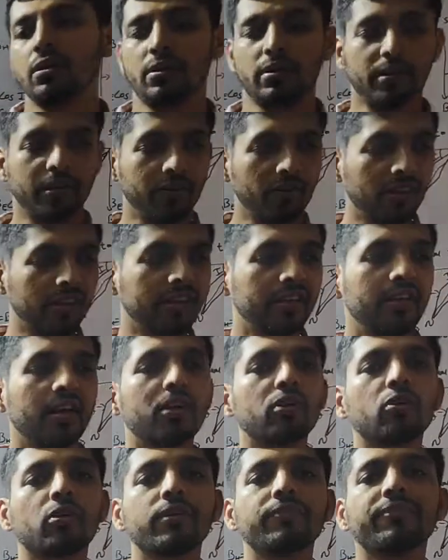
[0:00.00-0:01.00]
Even here
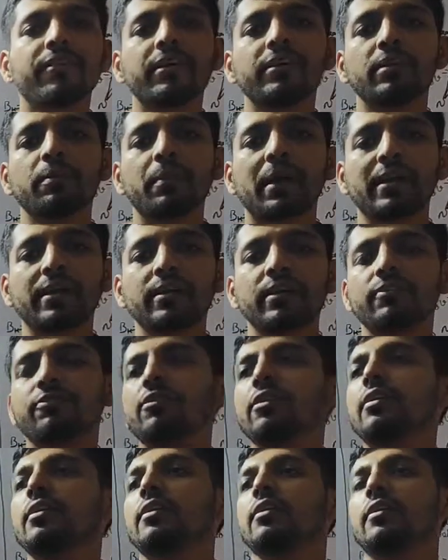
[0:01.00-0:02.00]
you can find the magnetic
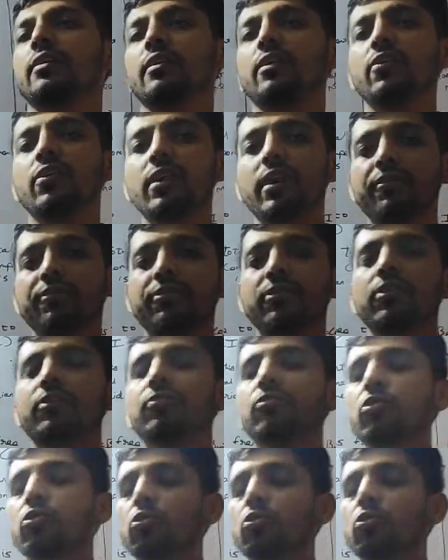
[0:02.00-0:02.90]
field. Even if you